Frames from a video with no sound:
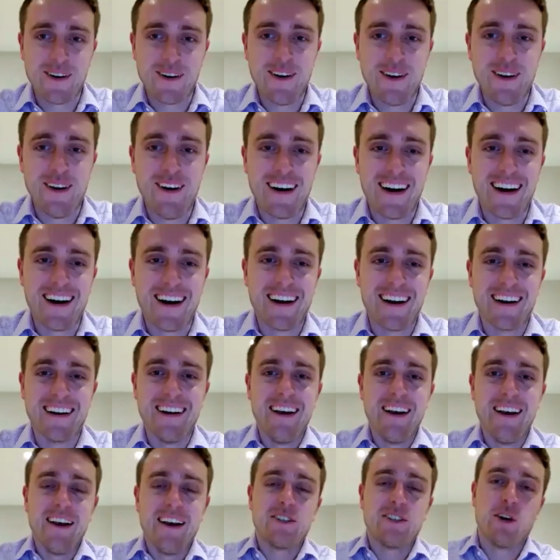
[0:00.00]
you are.
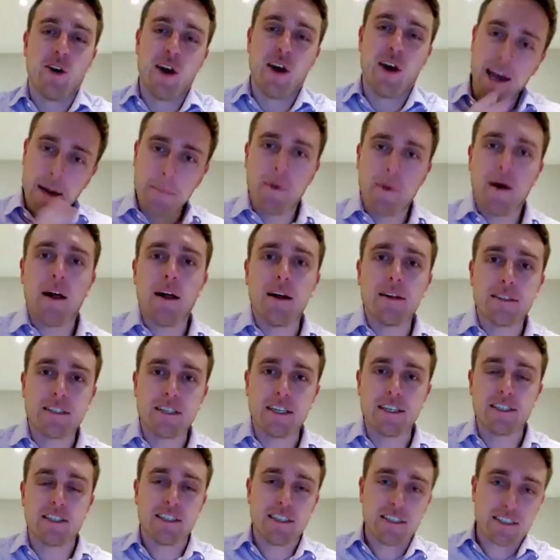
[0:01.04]
So hated
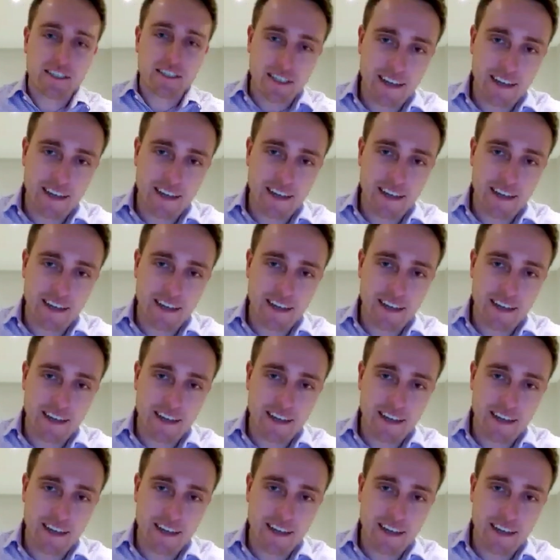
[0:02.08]
politicians,